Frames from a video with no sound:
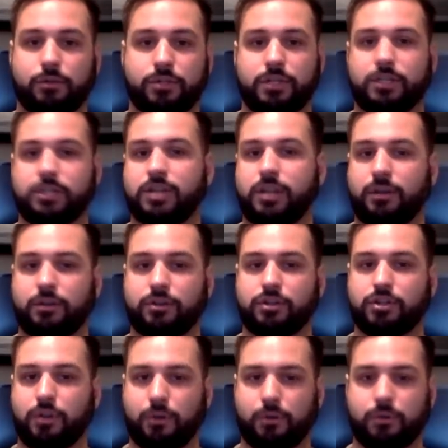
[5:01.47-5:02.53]
losing
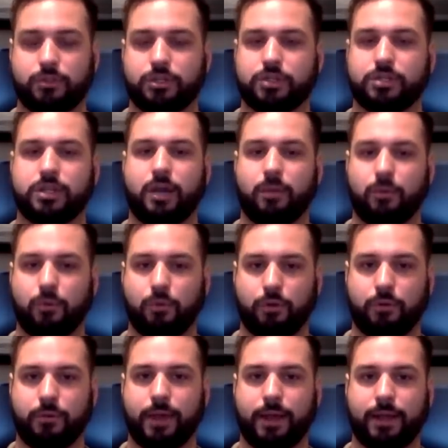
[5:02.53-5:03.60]
Jalen Jones, your top
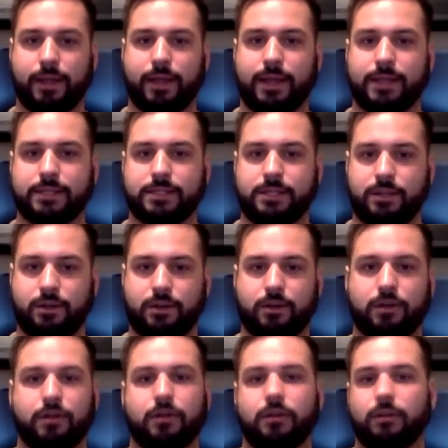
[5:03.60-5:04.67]
cornerback last
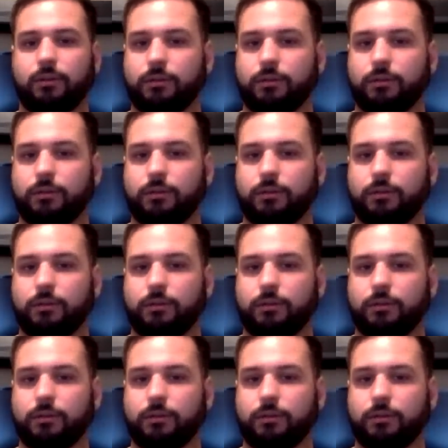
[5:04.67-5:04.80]
year,